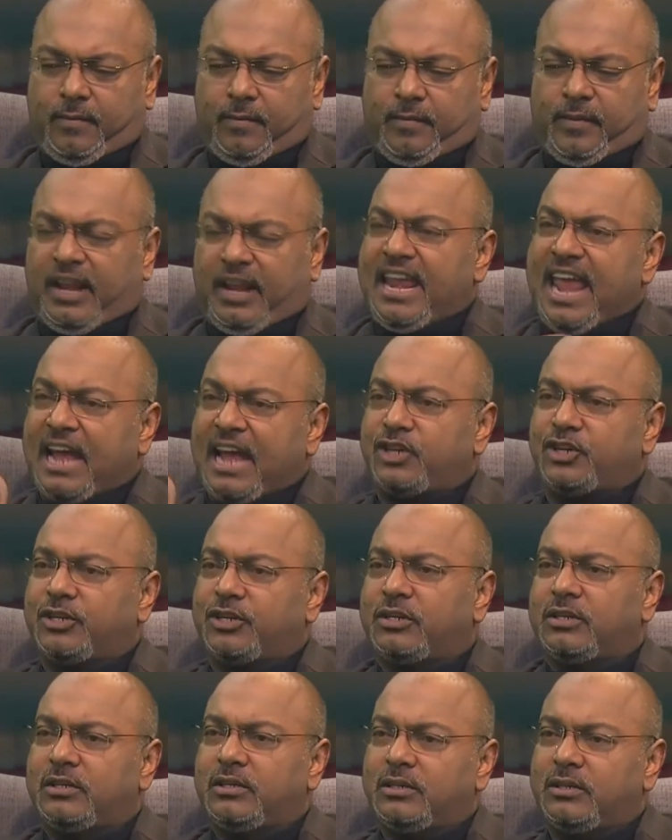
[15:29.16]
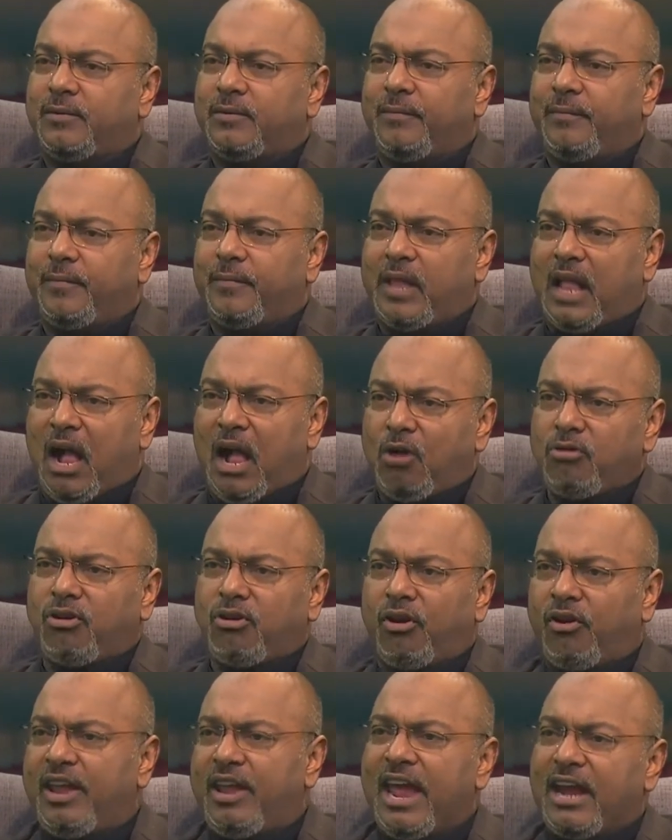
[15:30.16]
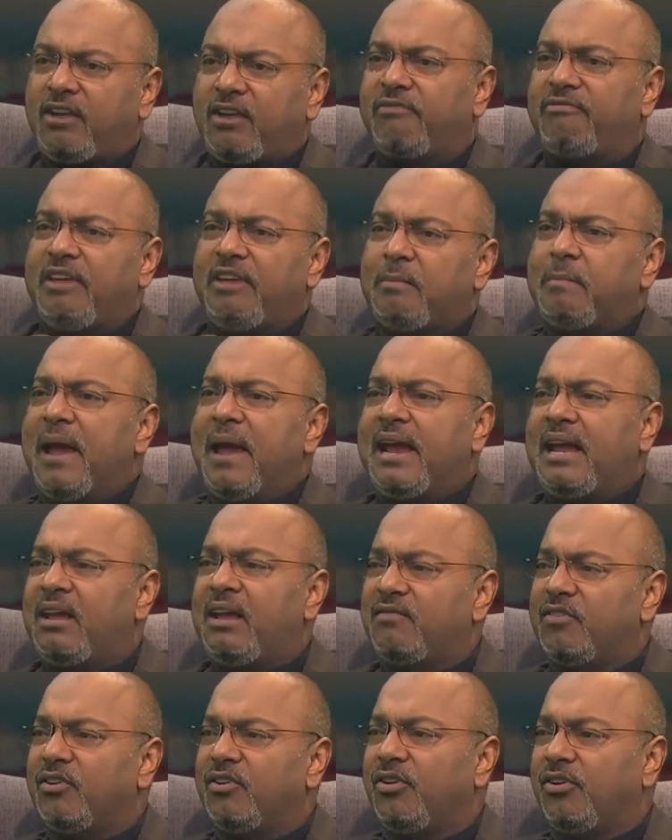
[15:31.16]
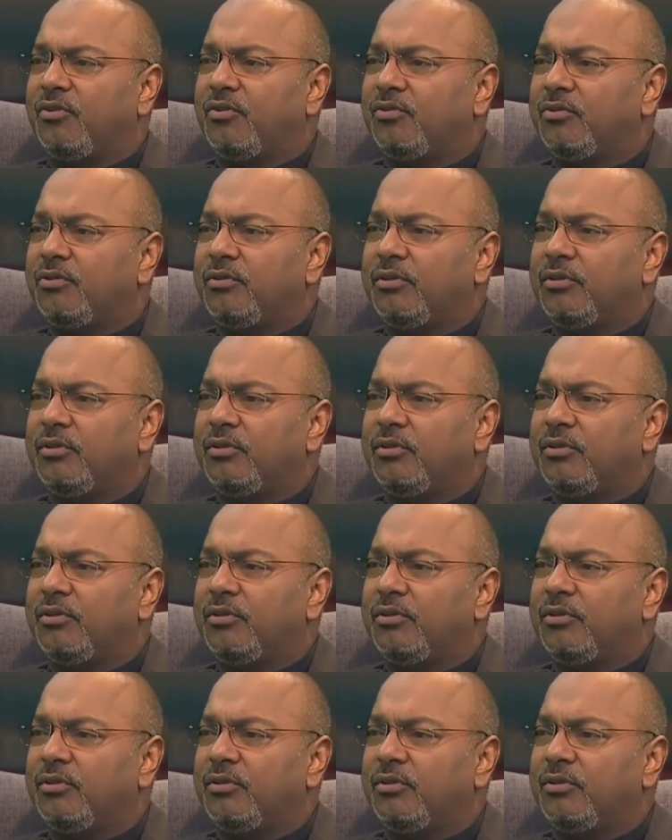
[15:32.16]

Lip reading: reactions, how you react to feedback given to you.